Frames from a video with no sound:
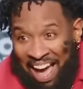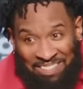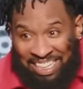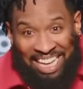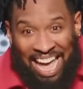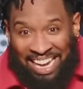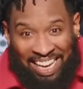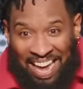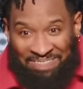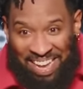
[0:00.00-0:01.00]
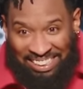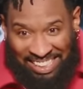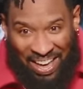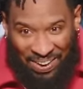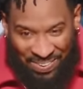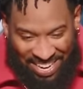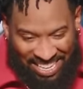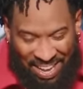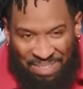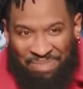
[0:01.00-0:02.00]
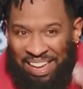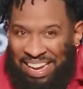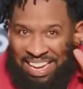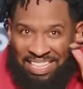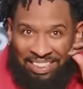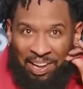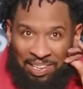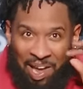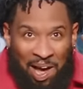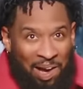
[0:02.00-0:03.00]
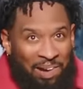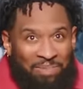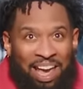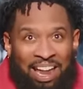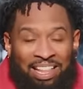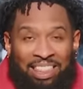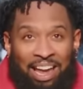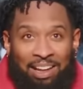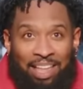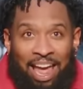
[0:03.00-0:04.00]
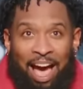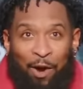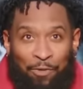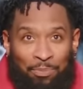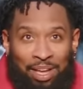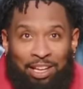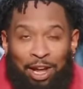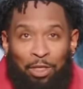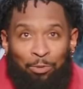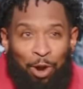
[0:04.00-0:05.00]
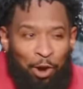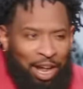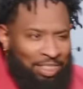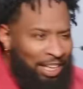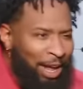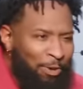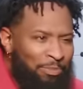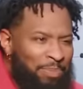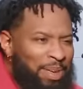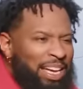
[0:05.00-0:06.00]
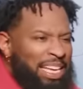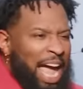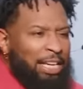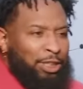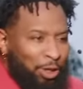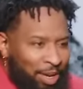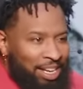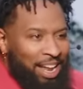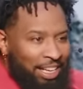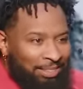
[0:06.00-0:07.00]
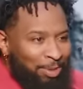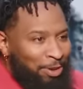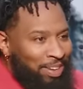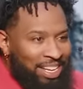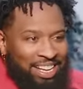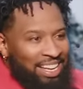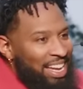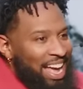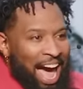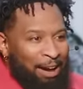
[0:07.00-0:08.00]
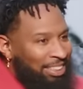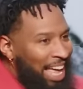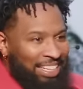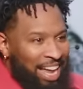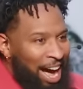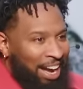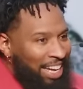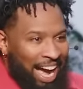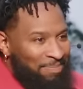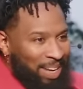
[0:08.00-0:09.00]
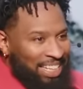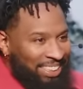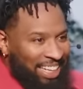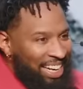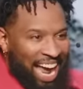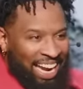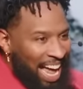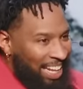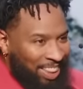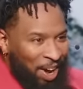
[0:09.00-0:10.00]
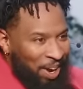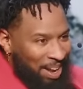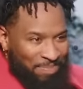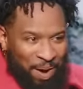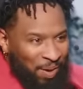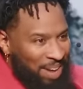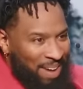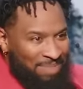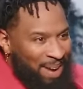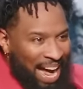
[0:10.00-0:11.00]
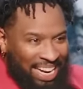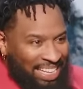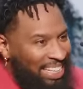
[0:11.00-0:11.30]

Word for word: I was just acting like myself, wasn't it? So no, nah, man, they think they offered me another role. I think they want me to be a gangster in the next movie. I was like, nah, God bless you. I ain't got a thug bone in my body.